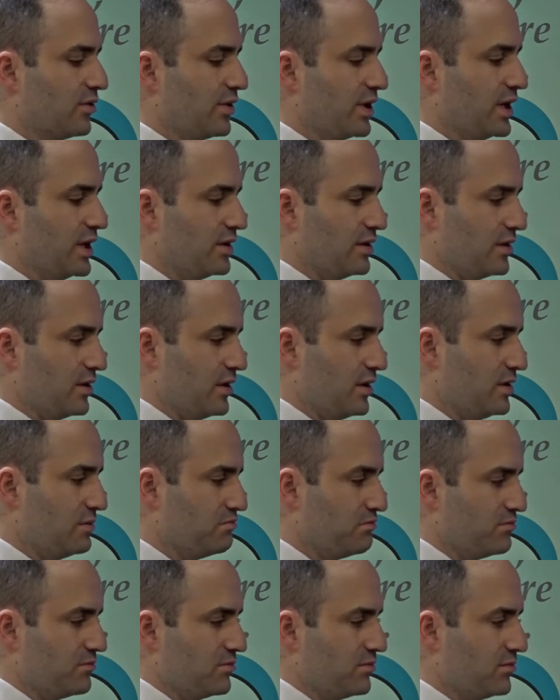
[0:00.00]
to
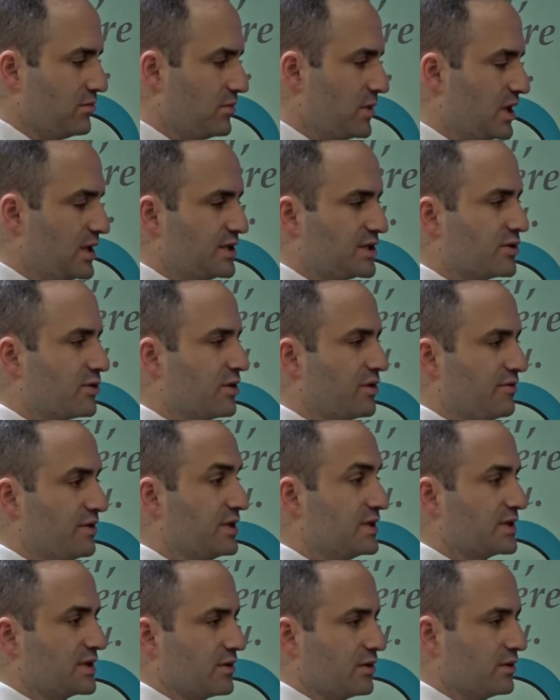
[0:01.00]
tolerate and
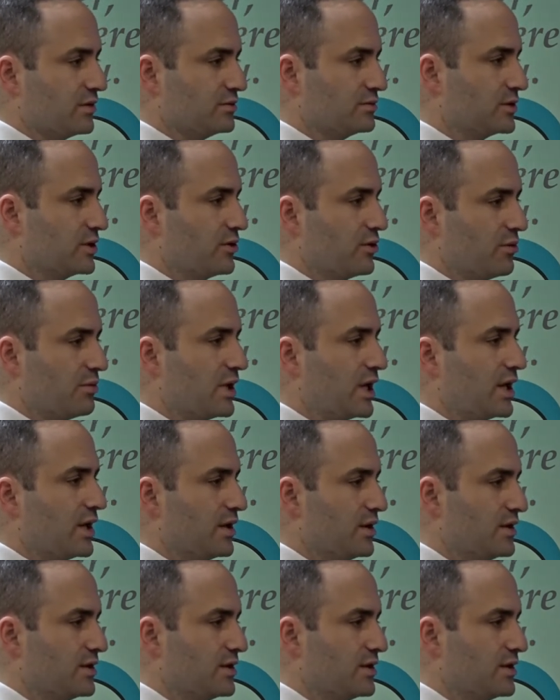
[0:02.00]
any sort of insult